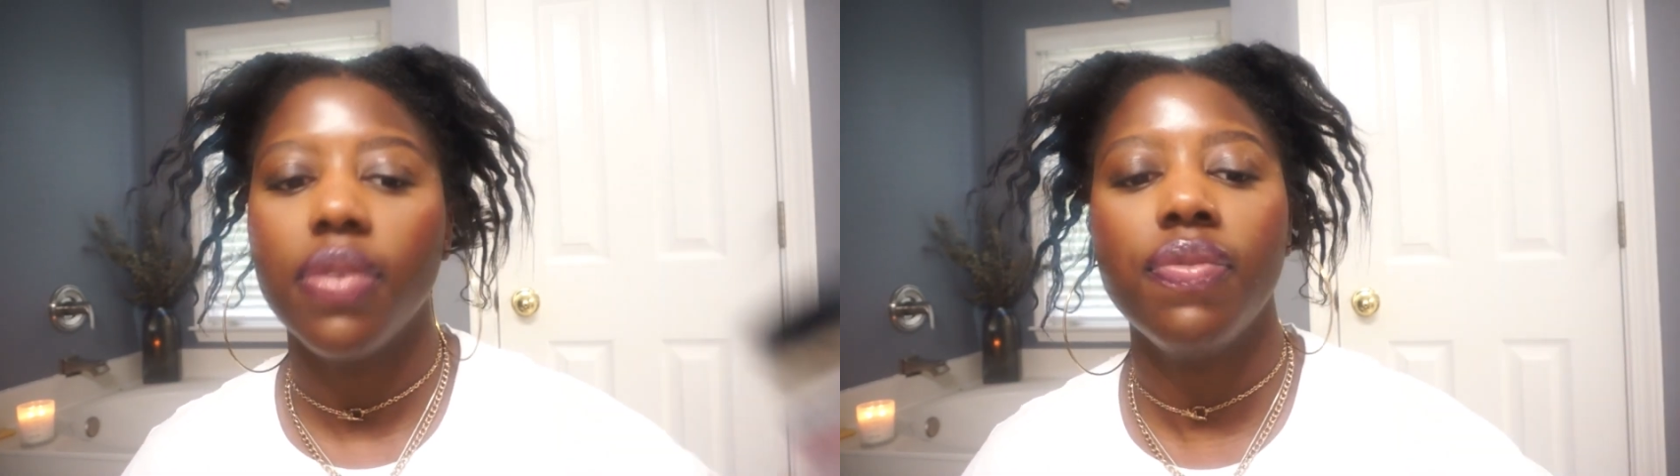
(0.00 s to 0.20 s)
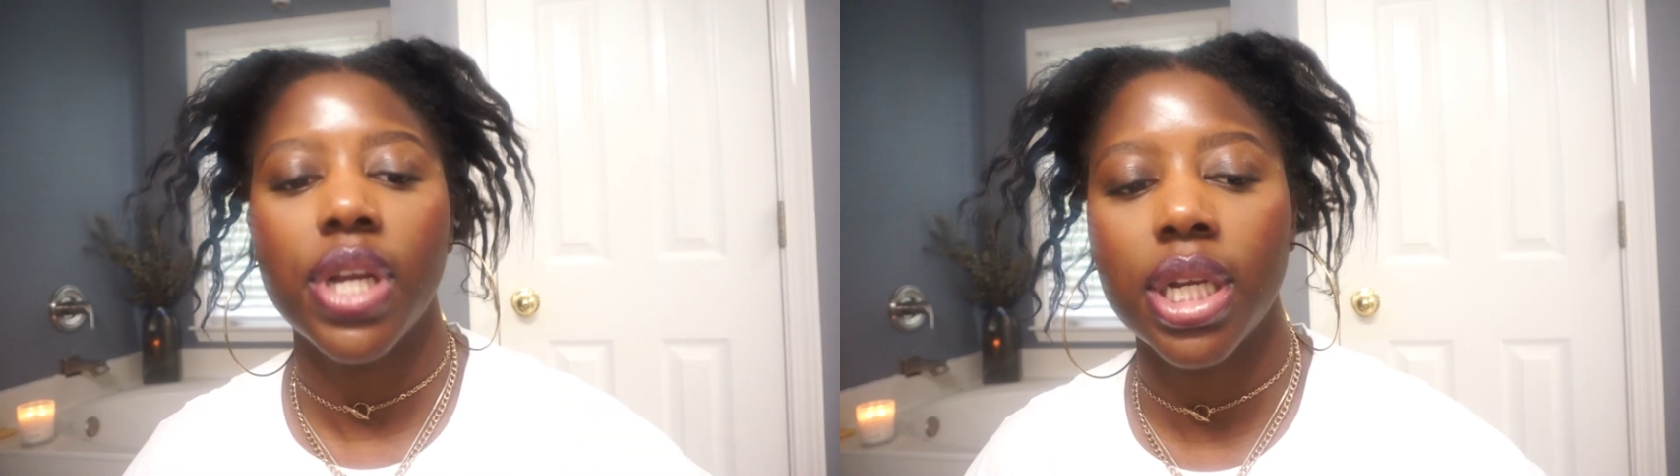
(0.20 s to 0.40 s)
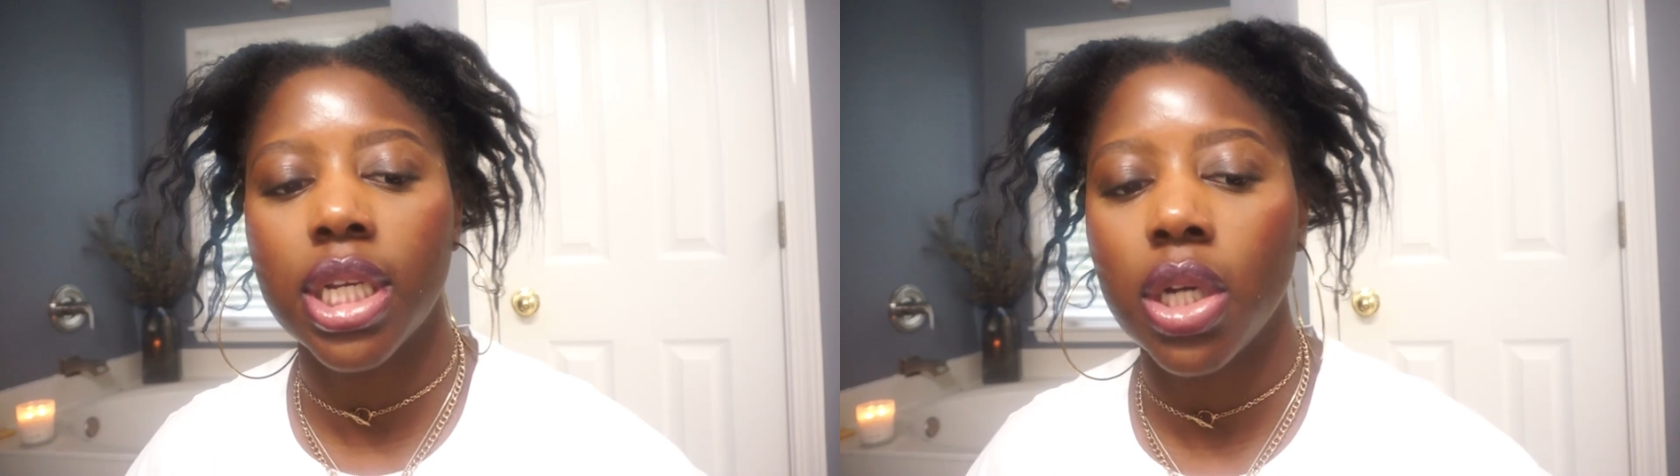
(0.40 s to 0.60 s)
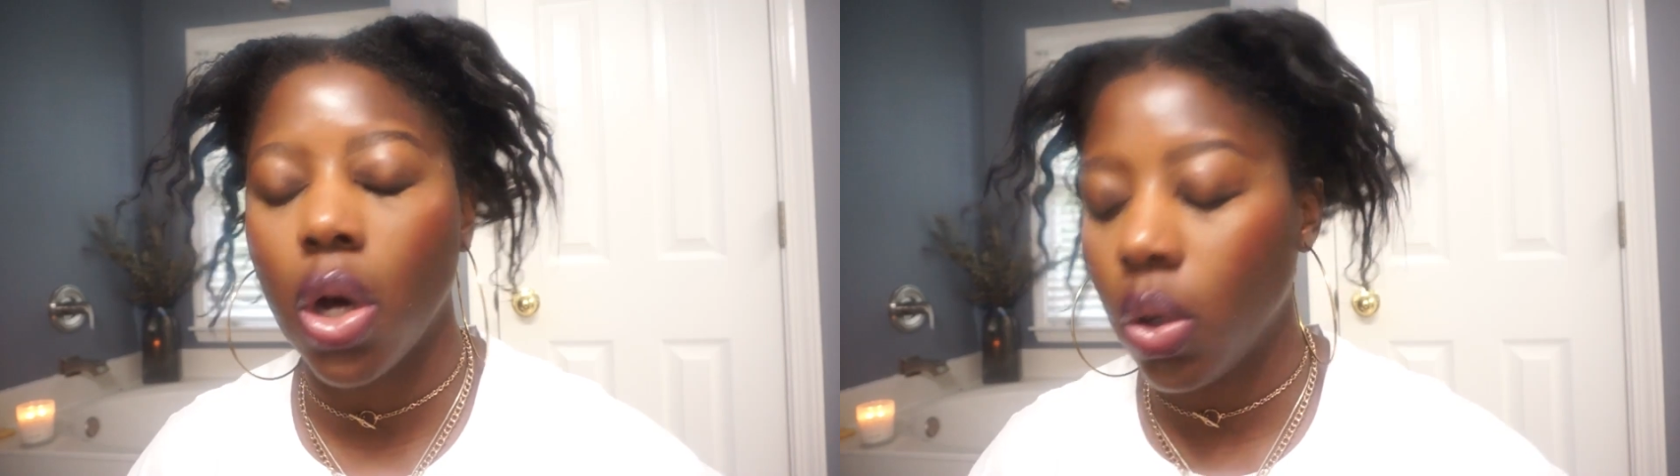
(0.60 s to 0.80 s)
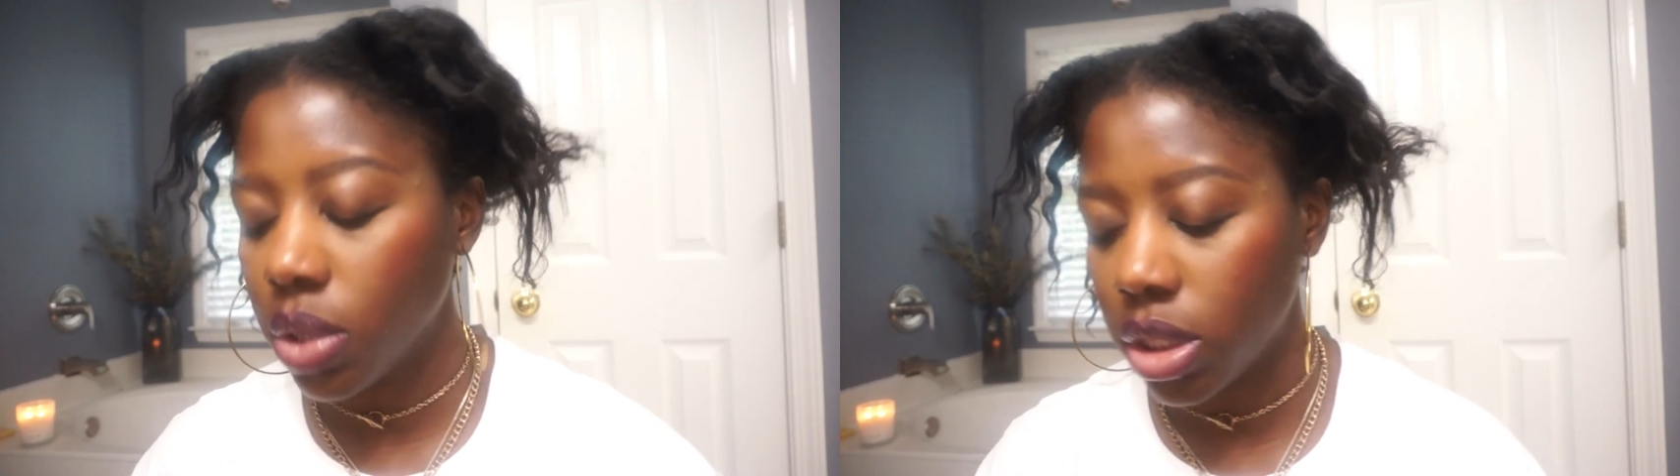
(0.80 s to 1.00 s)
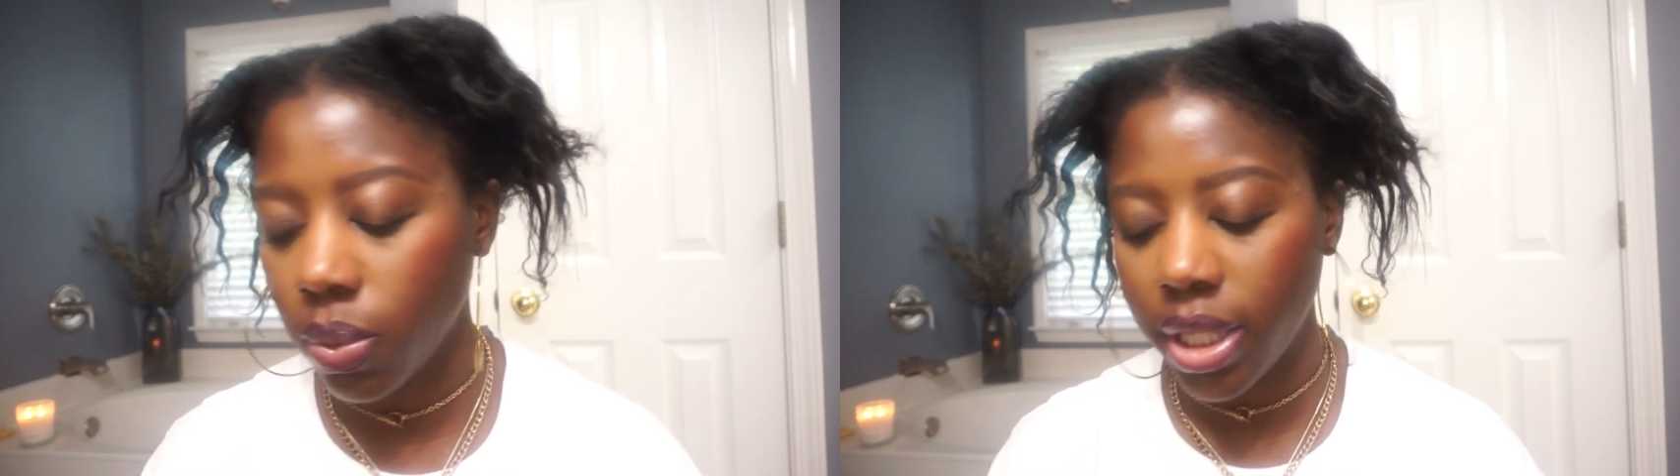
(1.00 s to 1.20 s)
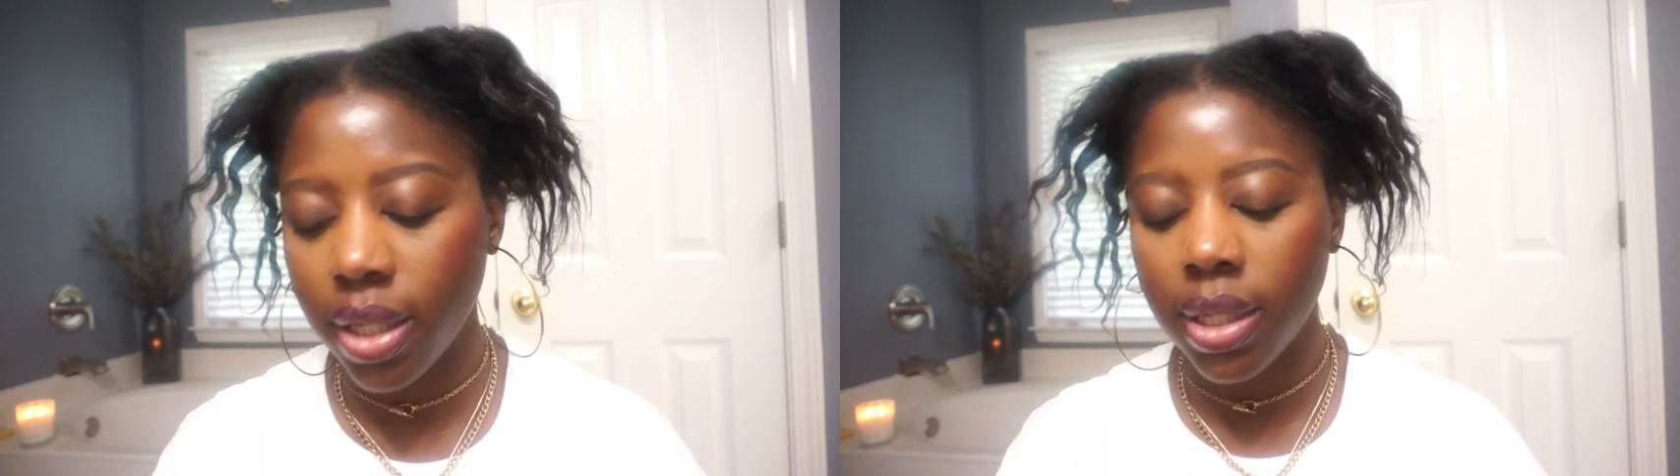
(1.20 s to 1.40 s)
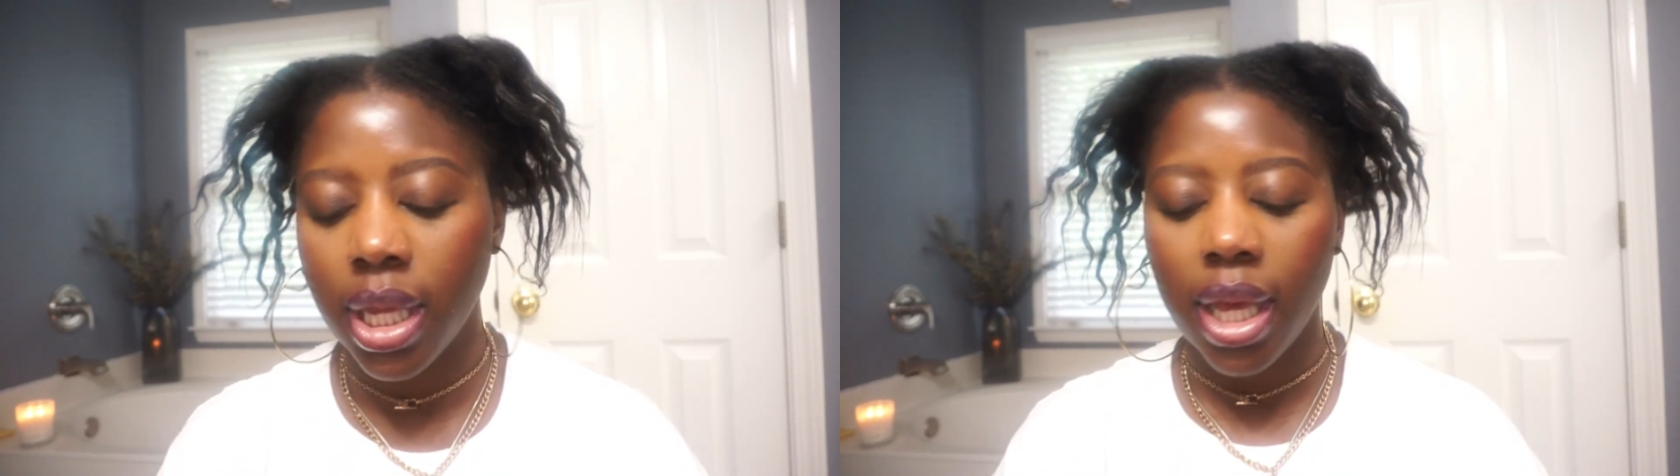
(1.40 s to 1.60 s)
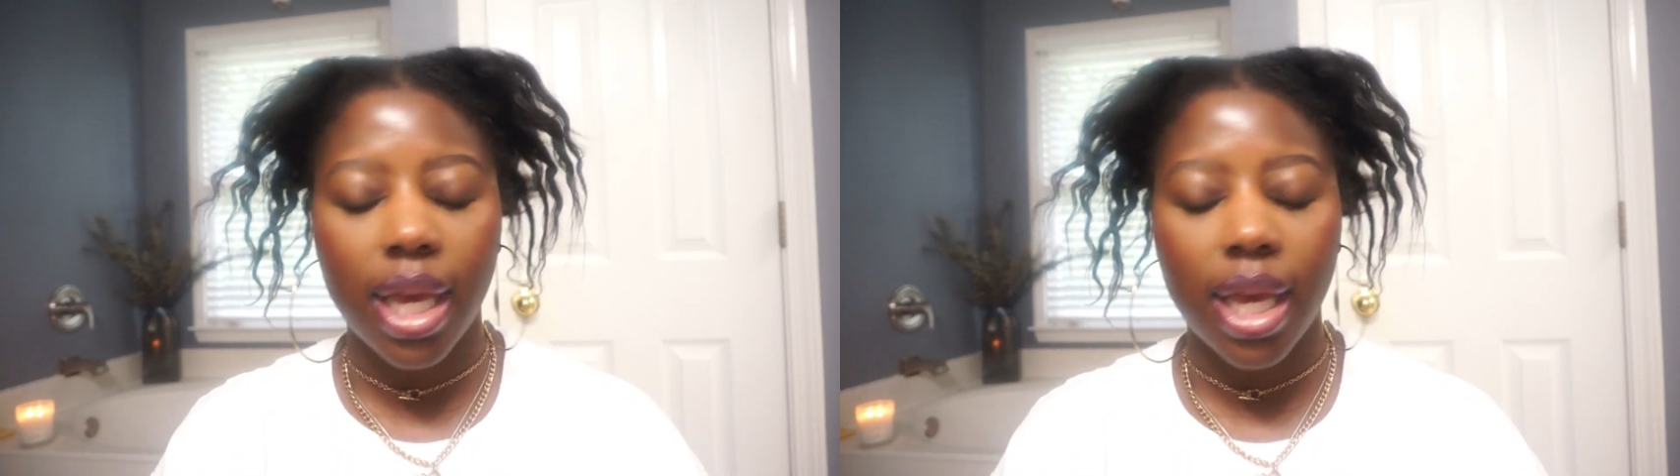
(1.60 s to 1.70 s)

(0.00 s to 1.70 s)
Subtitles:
very good hold as well.